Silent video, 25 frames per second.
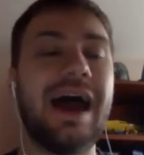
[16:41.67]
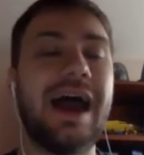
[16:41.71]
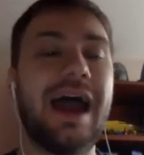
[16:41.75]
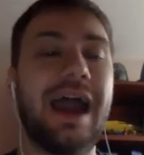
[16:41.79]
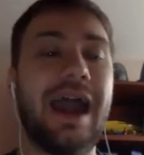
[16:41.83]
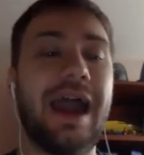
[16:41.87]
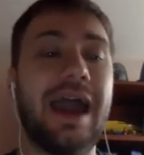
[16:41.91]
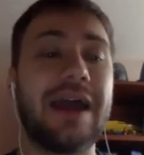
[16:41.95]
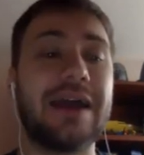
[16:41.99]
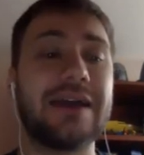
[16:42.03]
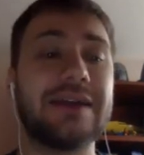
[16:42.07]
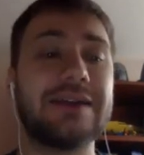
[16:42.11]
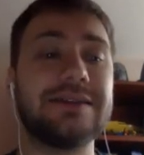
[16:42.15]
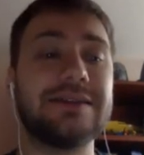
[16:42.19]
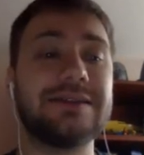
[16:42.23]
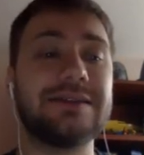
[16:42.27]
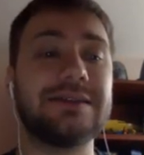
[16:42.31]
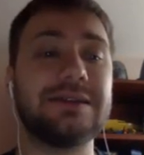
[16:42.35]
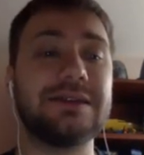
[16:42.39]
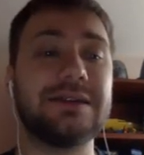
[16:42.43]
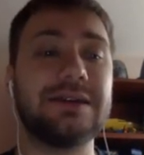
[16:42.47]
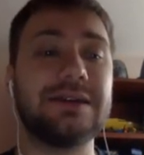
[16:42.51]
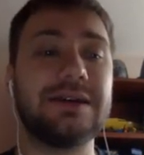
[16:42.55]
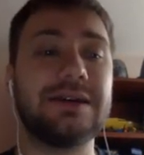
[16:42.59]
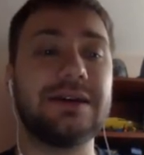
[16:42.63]
And
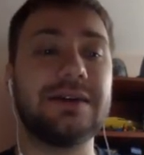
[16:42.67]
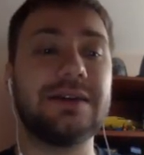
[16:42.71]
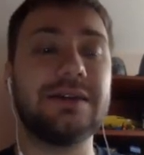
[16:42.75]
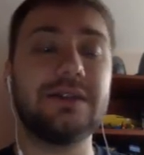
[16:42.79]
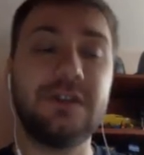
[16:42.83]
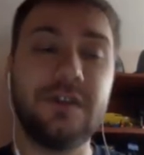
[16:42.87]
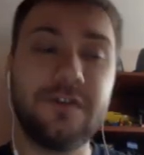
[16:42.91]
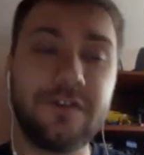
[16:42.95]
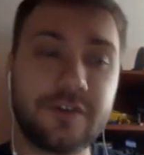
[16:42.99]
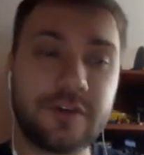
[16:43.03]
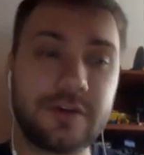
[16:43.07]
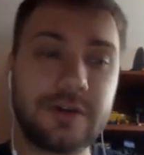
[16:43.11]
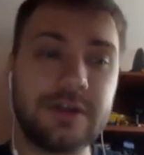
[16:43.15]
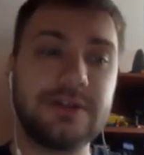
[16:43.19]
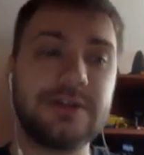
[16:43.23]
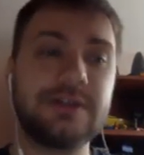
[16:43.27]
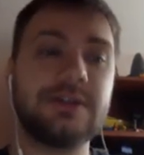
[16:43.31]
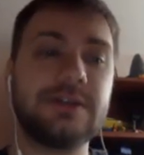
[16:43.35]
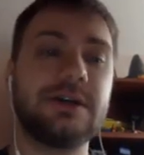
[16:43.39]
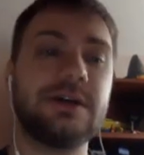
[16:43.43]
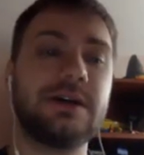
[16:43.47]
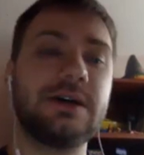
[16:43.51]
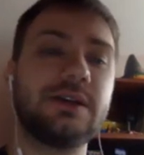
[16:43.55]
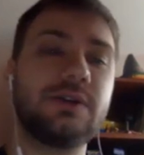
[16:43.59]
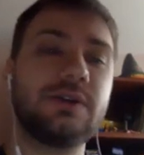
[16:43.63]
the difference
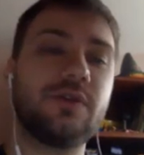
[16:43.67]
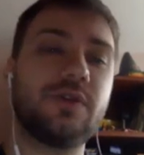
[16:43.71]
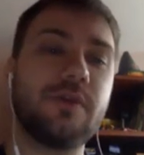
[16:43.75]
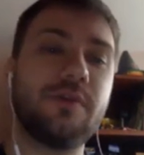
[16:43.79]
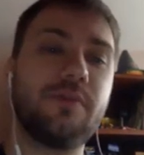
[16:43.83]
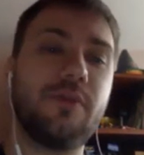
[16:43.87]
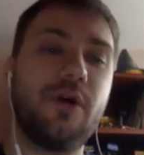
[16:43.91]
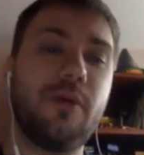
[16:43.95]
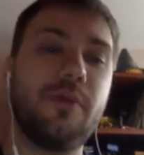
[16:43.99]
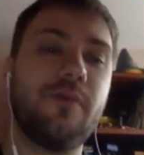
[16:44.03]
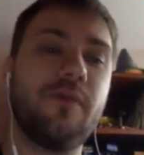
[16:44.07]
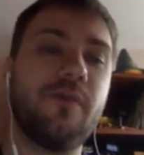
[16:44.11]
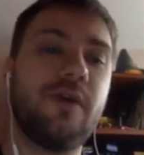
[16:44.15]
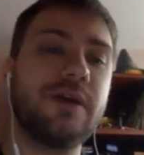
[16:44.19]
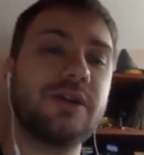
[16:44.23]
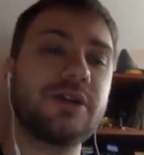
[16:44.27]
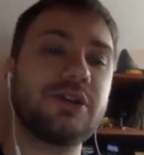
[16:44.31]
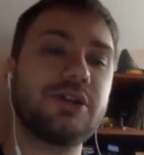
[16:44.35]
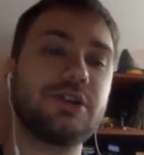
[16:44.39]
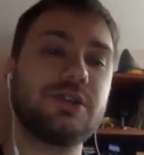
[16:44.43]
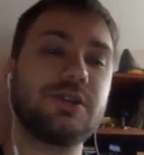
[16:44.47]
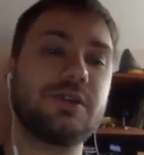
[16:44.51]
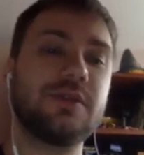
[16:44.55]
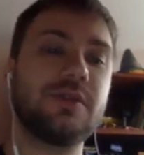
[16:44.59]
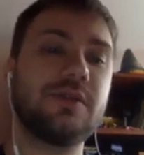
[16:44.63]
to the pop
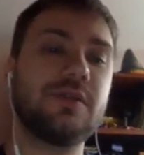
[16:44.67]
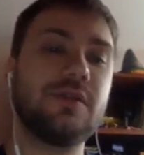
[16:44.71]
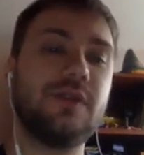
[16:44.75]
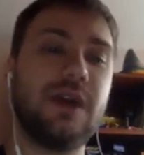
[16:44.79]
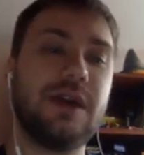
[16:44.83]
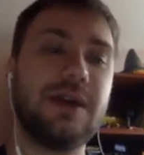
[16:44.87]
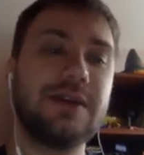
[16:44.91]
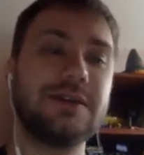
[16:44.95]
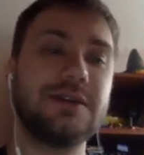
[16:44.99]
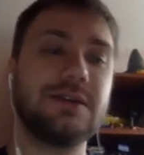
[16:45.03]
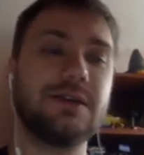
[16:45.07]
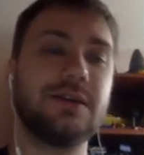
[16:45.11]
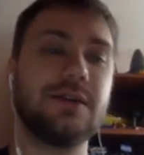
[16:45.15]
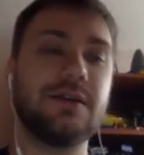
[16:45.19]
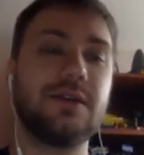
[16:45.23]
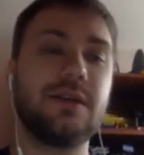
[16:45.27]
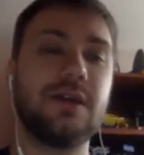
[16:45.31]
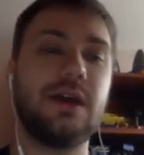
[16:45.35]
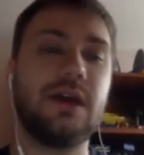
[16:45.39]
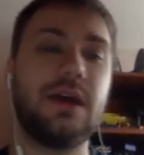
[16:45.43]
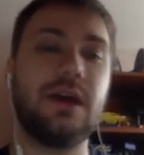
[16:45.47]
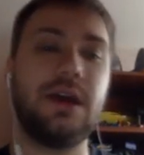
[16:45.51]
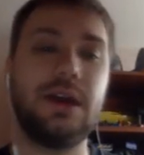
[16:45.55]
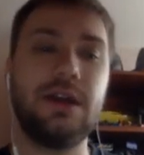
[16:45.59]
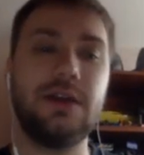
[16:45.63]
function that
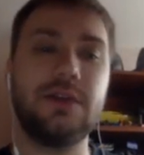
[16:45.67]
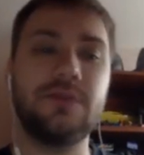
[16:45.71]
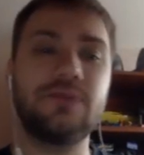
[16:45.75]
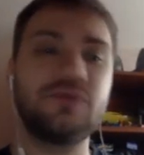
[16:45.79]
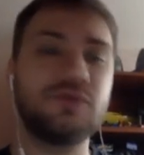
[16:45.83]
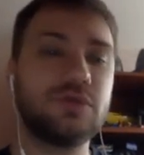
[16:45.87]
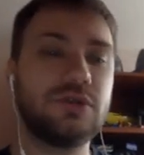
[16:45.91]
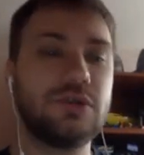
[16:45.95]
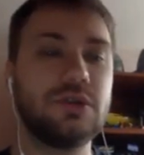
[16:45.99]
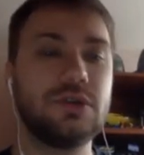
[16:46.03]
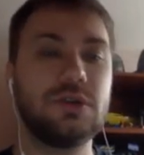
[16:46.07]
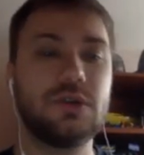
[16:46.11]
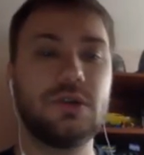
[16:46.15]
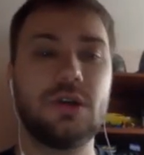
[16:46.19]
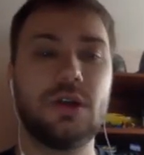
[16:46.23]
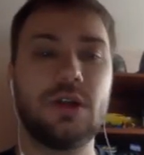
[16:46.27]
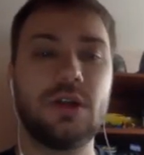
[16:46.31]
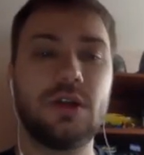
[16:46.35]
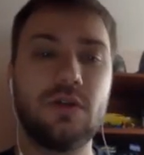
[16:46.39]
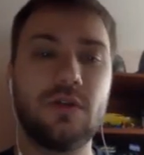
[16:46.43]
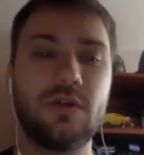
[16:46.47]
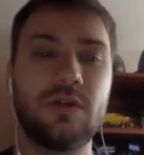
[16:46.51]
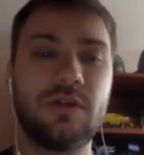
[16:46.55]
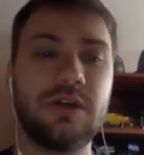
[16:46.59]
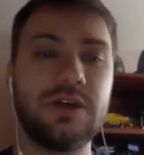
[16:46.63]
the input
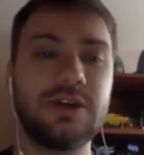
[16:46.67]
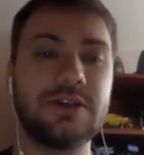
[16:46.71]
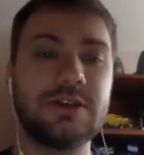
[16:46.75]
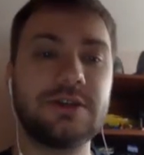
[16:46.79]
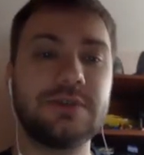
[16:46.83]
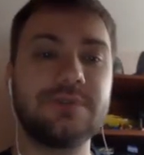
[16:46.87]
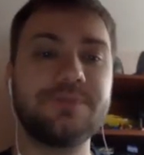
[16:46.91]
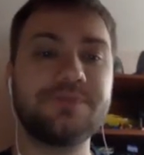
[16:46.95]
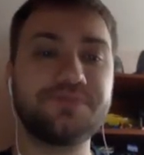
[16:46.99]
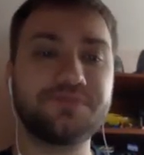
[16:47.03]
to this